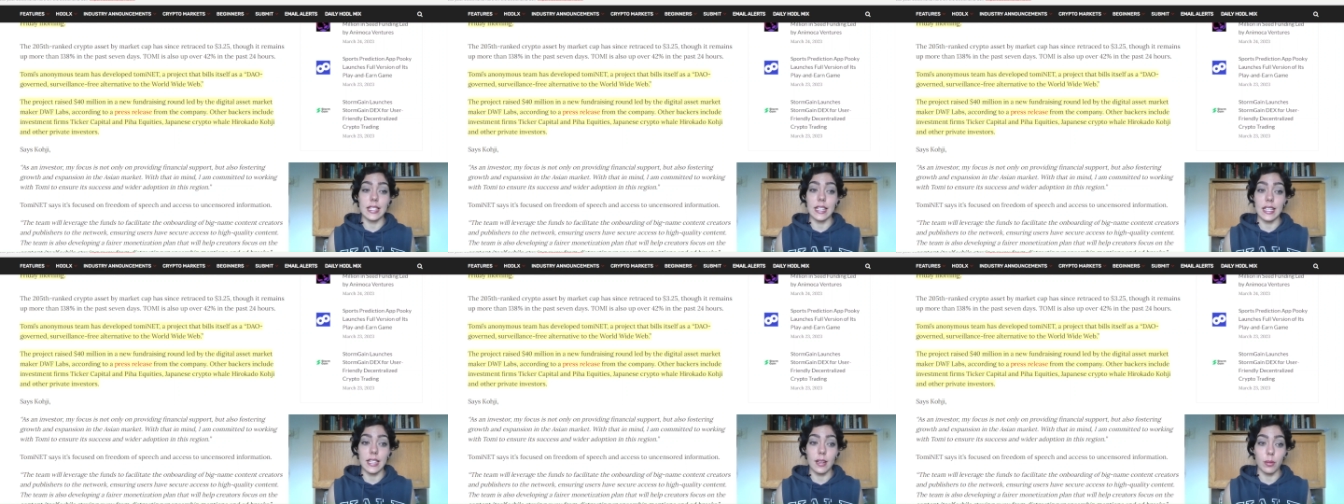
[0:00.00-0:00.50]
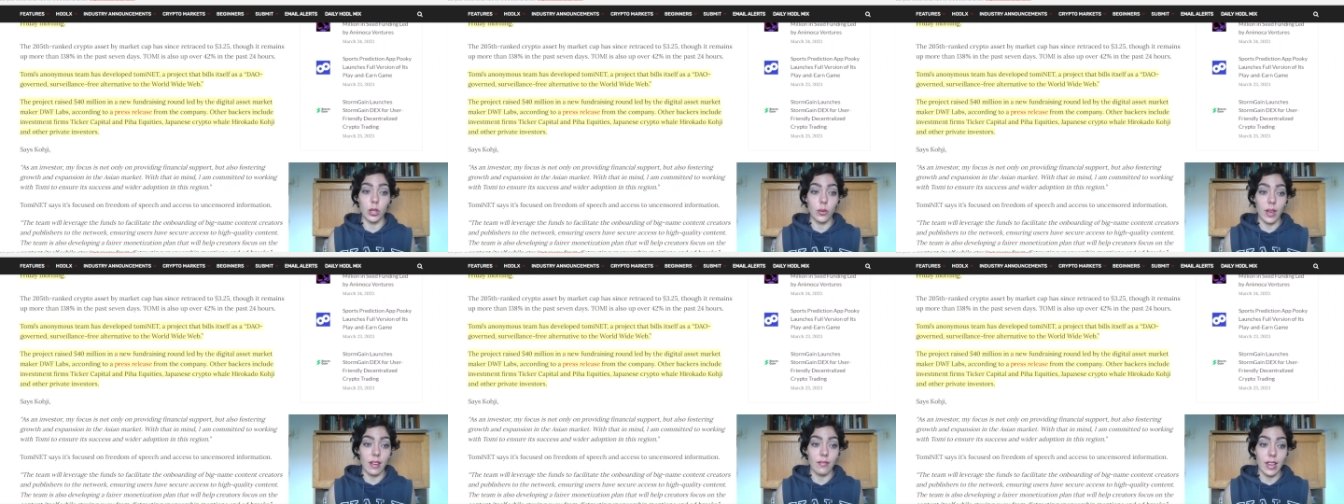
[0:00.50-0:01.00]
D W
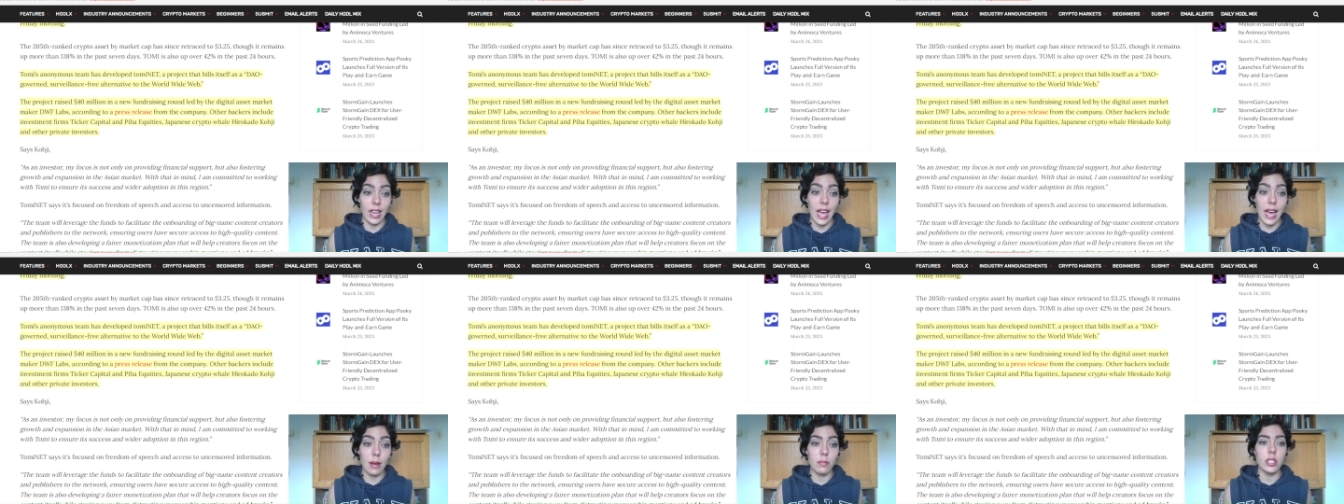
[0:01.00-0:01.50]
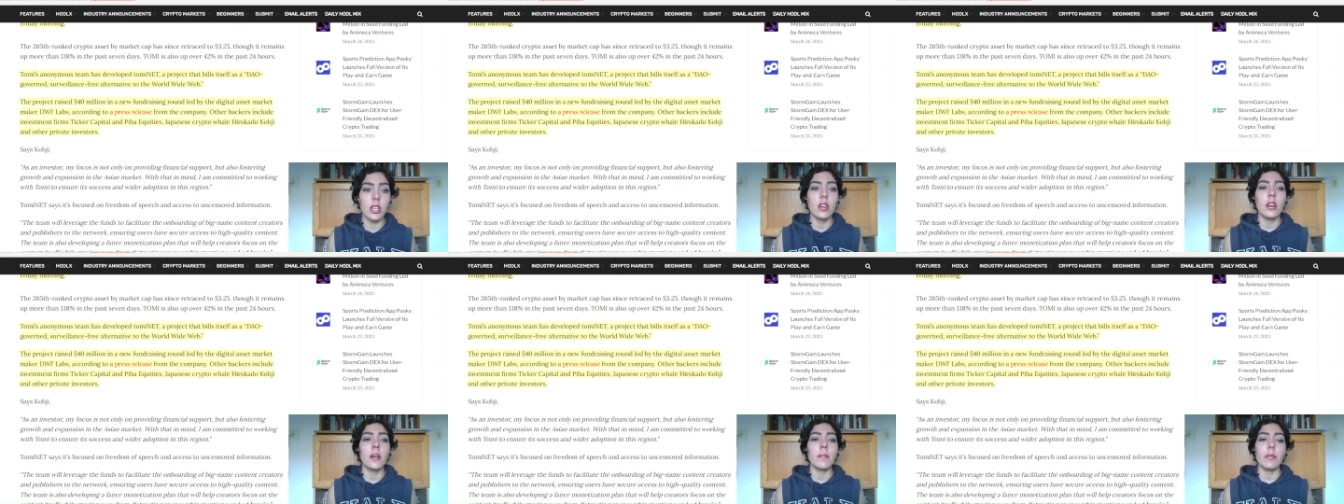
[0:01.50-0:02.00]
F Labs,
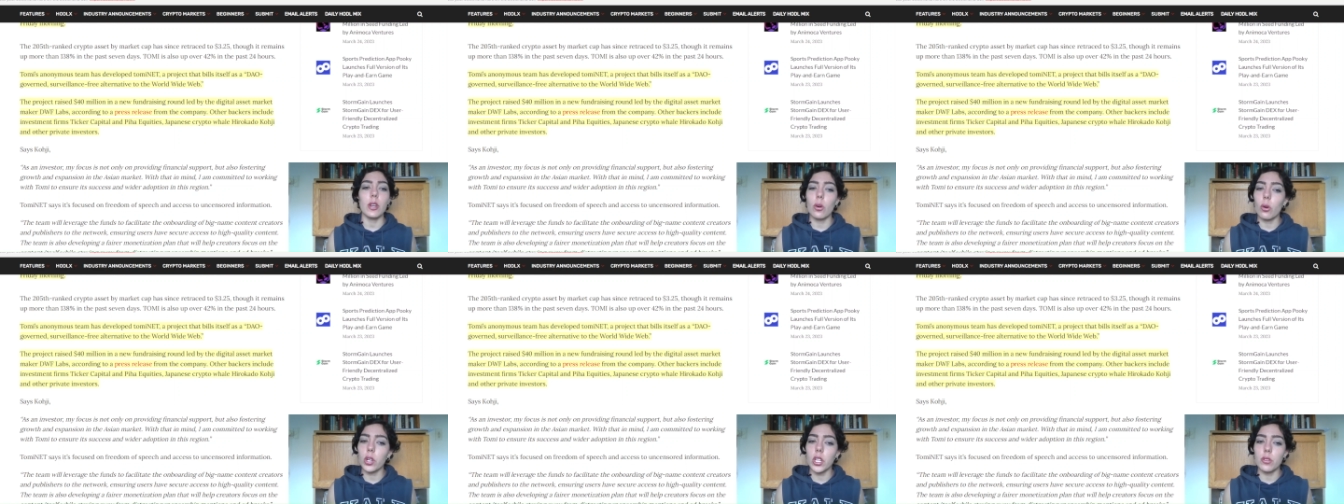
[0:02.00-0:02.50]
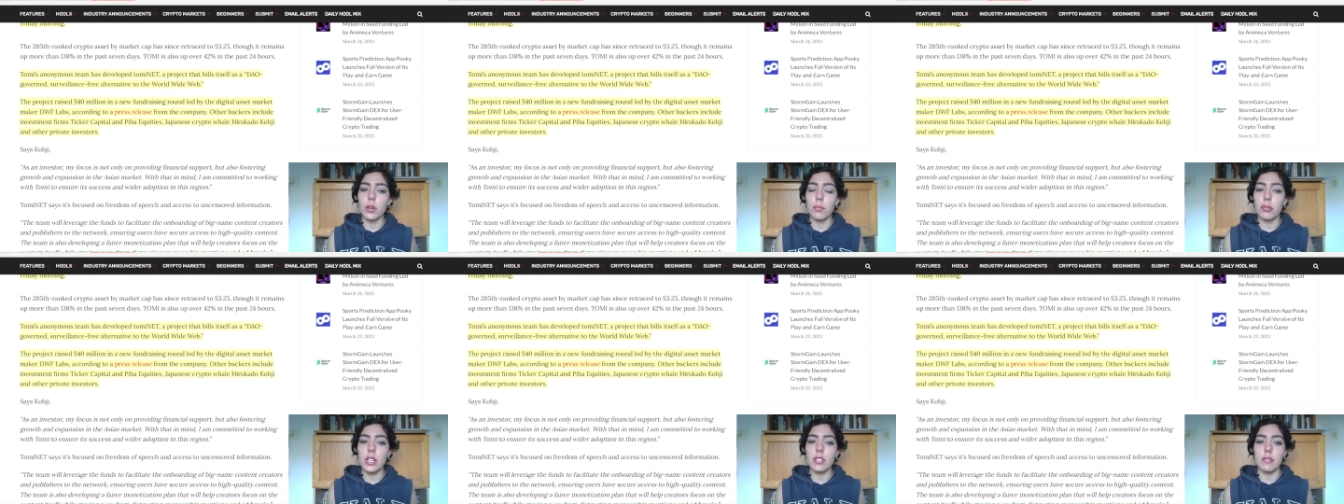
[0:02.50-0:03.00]
according to a
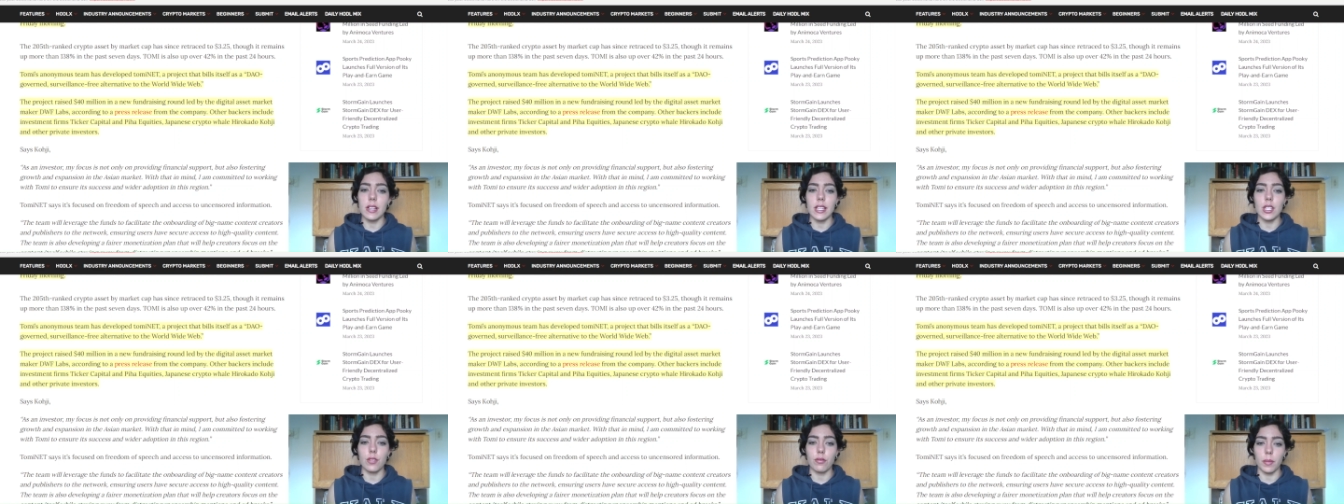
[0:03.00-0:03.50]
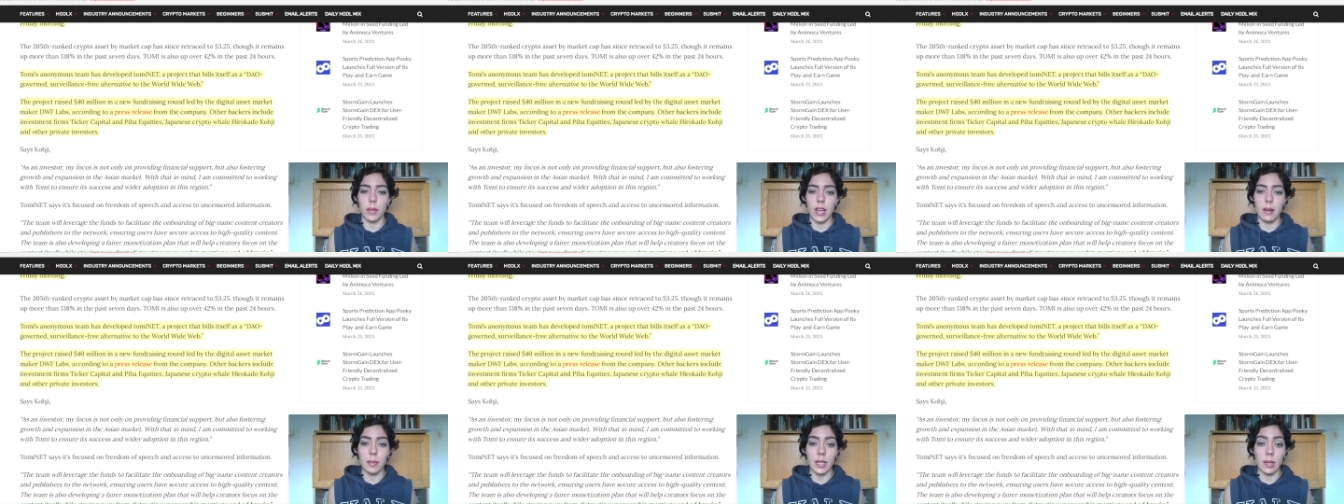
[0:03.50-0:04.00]
press release from the
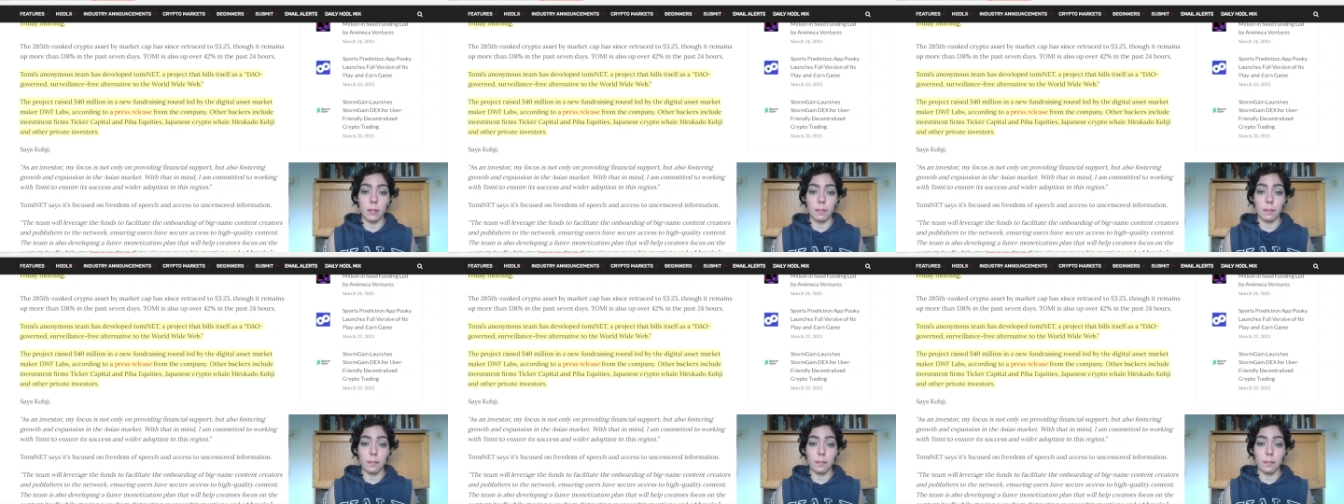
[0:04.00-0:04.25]
company.